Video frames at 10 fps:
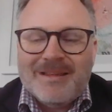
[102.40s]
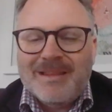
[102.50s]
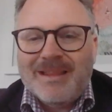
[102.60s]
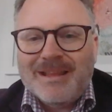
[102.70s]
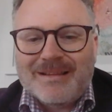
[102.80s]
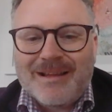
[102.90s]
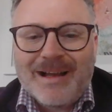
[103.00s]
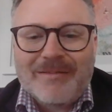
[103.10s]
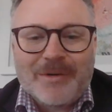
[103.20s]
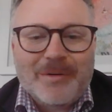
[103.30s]
Thanks.
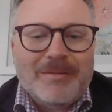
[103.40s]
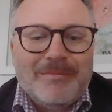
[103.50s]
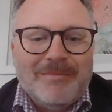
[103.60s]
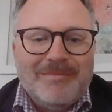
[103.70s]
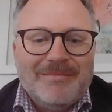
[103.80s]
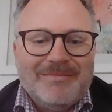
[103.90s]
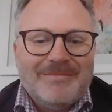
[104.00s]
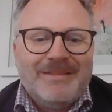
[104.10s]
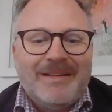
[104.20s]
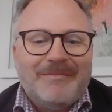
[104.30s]
Hi, everyone.
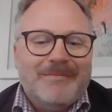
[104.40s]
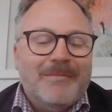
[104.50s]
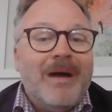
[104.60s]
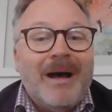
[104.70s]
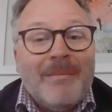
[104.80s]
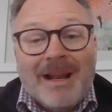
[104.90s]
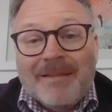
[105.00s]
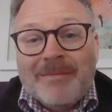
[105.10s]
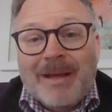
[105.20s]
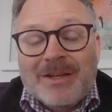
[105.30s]
Yeah. My
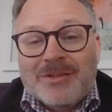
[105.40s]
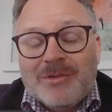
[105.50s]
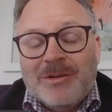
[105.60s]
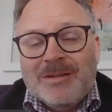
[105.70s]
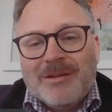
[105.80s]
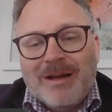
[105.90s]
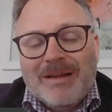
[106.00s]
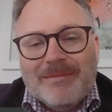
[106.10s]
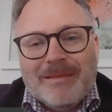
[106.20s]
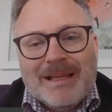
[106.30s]
name is Matt Short. So I
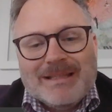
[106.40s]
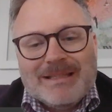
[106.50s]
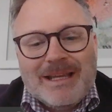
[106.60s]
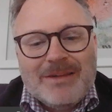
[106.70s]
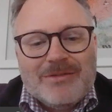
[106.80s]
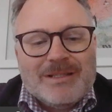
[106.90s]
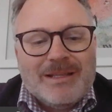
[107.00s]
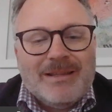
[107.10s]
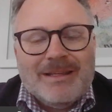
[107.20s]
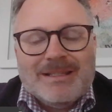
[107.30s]
am, as Andrew
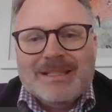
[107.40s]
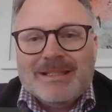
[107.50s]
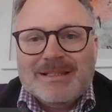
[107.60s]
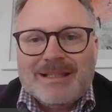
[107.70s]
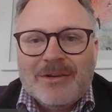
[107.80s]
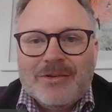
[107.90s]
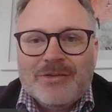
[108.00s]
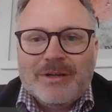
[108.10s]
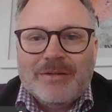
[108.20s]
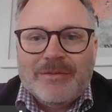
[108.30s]
said, the Assistant
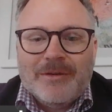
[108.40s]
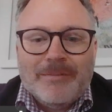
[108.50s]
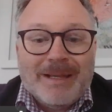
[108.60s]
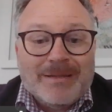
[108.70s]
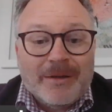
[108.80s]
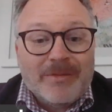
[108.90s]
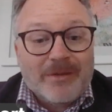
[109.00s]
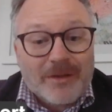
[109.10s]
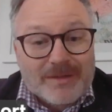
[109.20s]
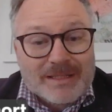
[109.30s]
Secretary for Mental Health
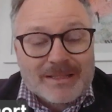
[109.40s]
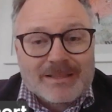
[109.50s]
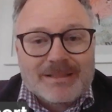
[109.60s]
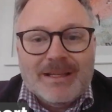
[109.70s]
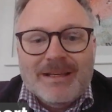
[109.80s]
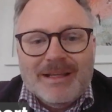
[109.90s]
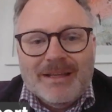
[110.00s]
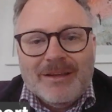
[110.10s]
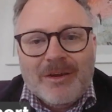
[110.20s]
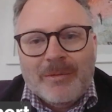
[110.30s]
Services in
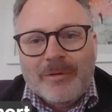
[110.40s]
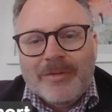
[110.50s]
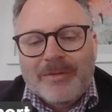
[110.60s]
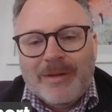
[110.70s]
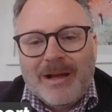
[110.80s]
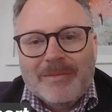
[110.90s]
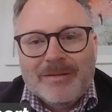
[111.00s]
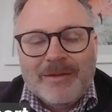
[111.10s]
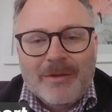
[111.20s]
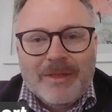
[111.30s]
the Commonwealth Department
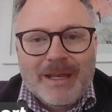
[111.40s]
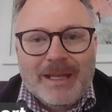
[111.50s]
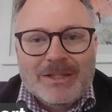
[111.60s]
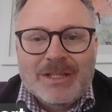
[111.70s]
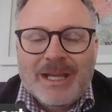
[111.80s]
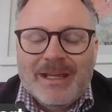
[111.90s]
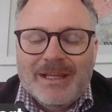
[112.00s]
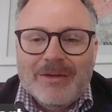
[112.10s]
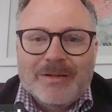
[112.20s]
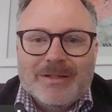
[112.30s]
of Health and Aged Care
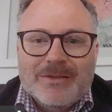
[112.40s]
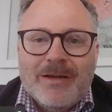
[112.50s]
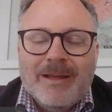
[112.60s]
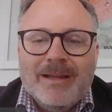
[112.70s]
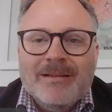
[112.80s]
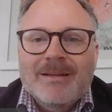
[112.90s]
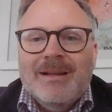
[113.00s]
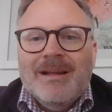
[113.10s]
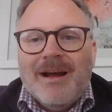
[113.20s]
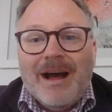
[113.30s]
here in Australia.
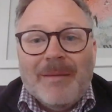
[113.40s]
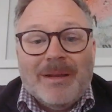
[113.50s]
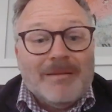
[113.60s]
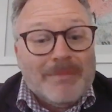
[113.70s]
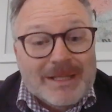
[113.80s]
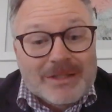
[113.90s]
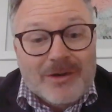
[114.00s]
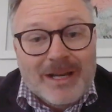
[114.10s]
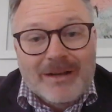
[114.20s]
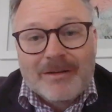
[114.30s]
I am an
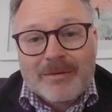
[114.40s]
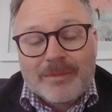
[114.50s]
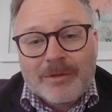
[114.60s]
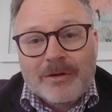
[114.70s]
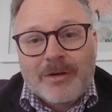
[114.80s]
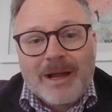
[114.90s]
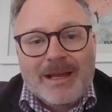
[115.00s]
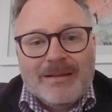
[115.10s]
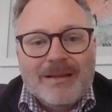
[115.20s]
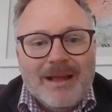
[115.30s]
administrator and a
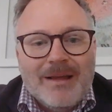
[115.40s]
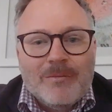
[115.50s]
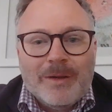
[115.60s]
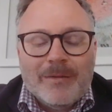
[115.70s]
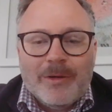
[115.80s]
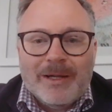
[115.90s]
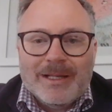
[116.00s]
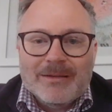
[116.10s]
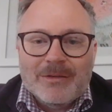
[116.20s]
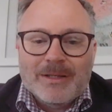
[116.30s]
bureaucrat. We look
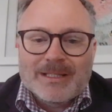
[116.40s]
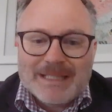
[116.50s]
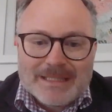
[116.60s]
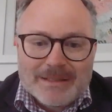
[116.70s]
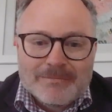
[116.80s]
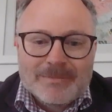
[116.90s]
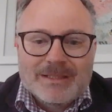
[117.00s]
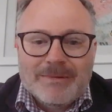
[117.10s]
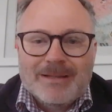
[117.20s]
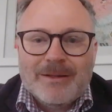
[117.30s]
at
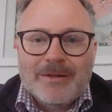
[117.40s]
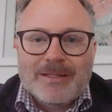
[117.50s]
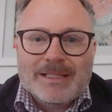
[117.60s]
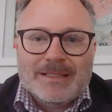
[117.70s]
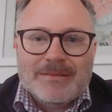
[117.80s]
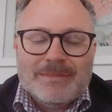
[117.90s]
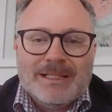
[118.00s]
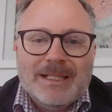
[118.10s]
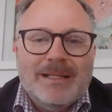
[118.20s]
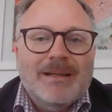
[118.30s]
systems, mental health systems
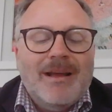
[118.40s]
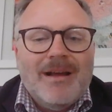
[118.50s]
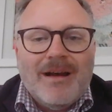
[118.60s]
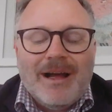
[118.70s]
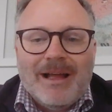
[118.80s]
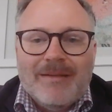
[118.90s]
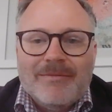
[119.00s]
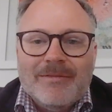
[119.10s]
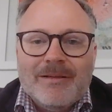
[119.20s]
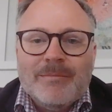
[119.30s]
here. I
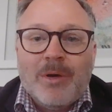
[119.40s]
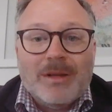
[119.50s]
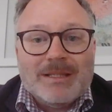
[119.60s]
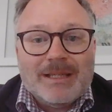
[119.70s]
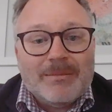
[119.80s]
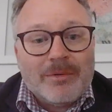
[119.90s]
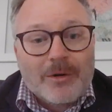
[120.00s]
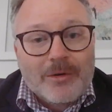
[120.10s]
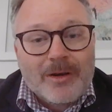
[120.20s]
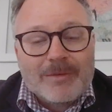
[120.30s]
have policy and
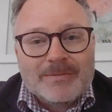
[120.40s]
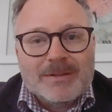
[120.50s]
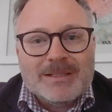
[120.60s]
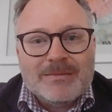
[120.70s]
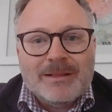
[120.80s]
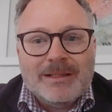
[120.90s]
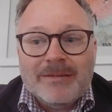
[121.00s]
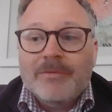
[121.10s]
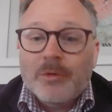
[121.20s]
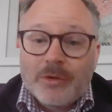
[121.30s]
program responsibility
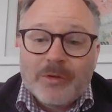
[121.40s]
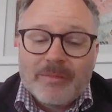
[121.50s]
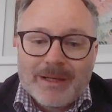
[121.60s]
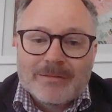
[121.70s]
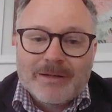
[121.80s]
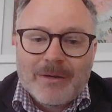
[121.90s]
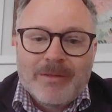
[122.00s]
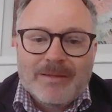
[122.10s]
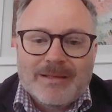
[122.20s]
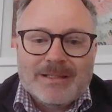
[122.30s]
for youth mental
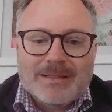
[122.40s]
health, sits